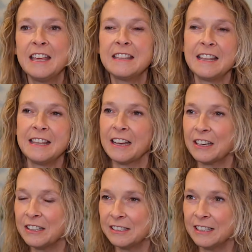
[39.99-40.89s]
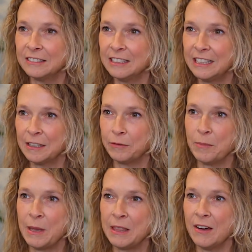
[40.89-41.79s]
then that kind of sealed the deal for
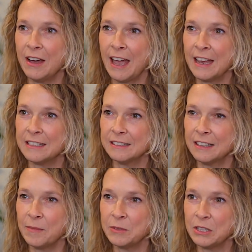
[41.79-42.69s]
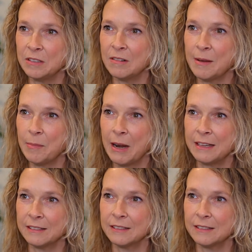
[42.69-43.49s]
me that I had come to the right place.